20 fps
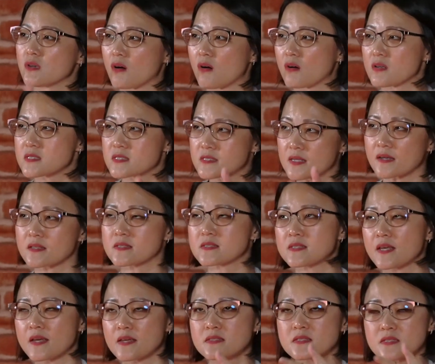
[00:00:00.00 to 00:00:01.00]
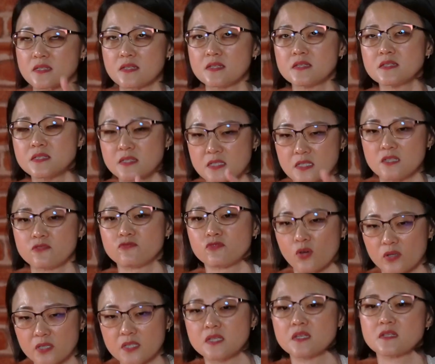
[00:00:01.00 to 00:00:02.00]
Your success is if
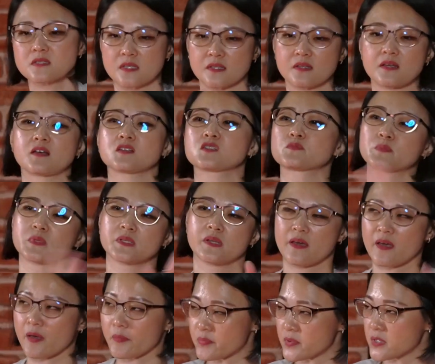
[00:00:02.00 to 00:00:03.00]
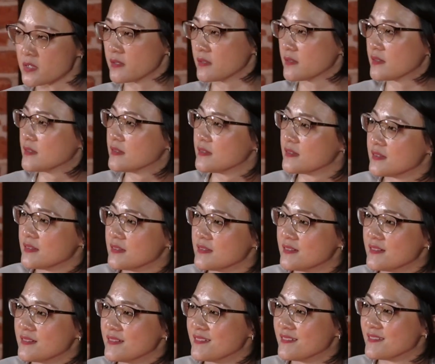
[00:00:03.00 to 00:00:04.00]
your kids and husband are happy.
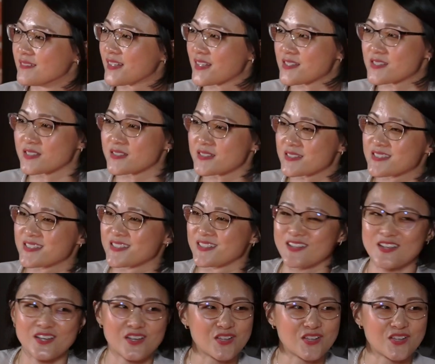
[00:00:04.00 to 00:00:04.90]
That's it.